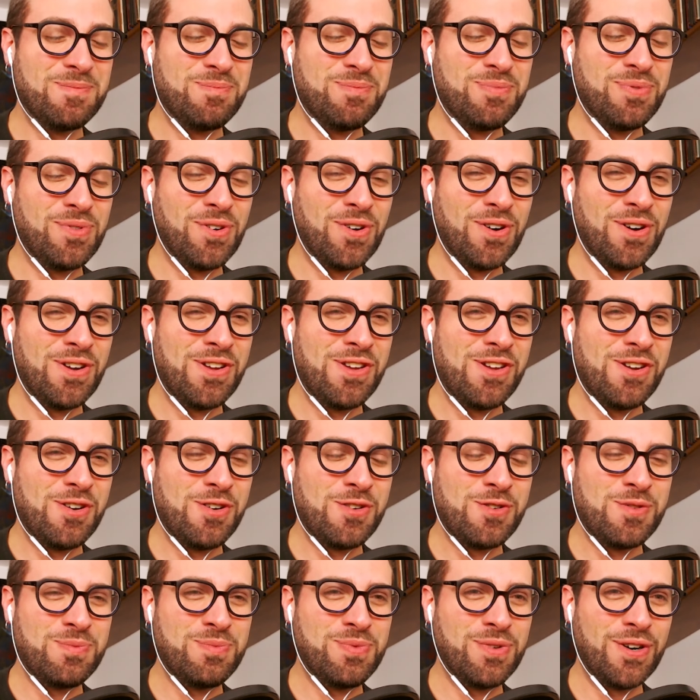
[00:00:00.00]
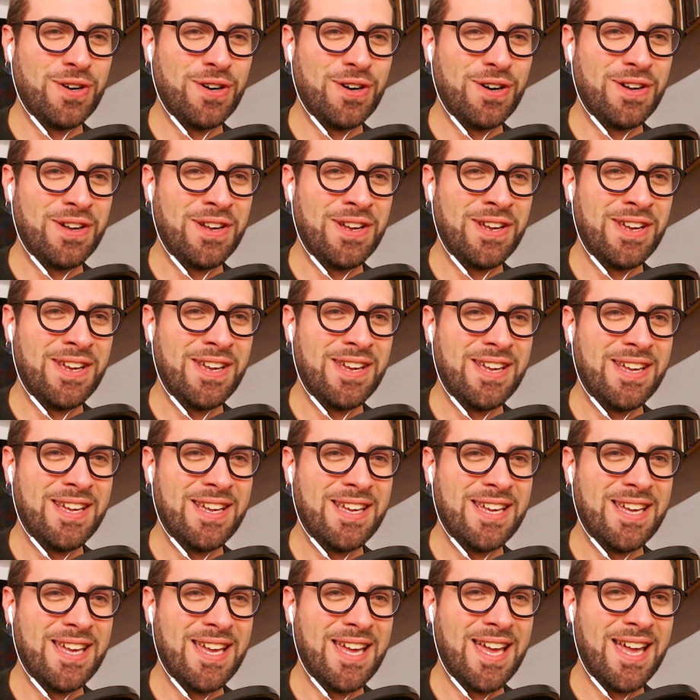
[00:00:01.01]
Boy, oh boy,
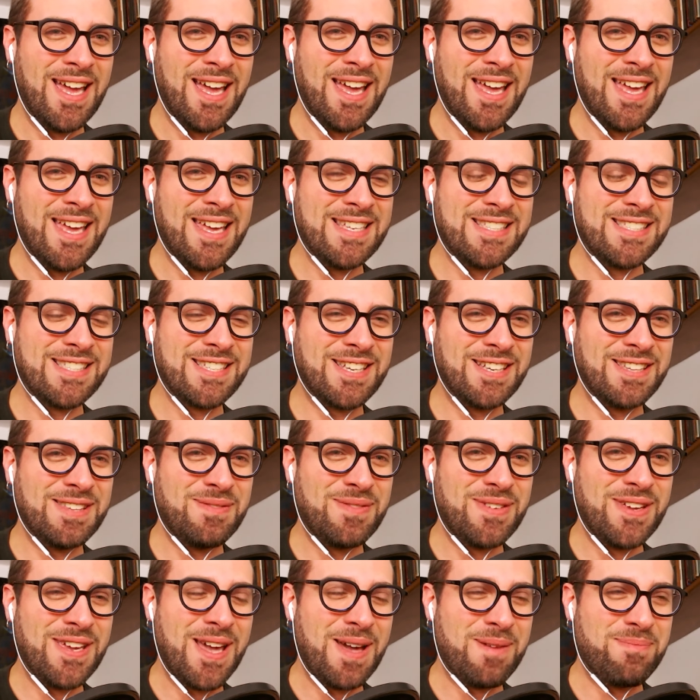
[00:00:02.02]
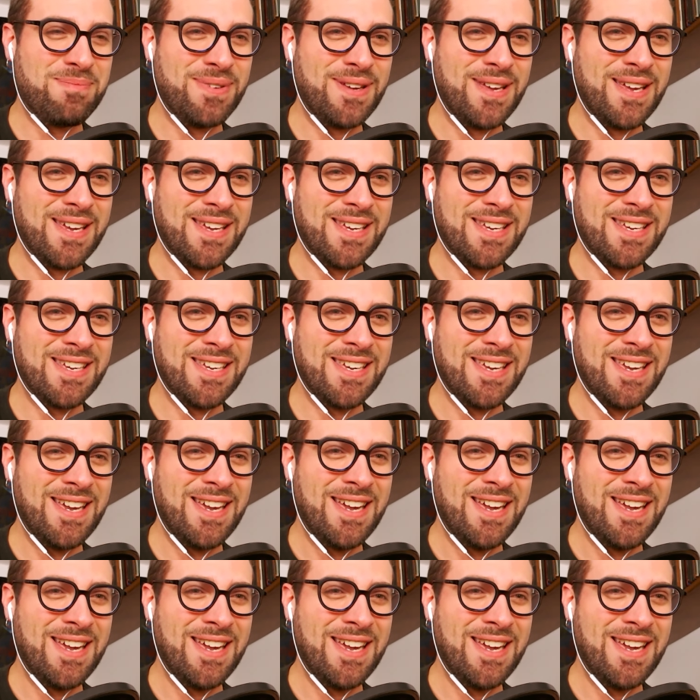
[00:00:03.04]
it's gonna be epic.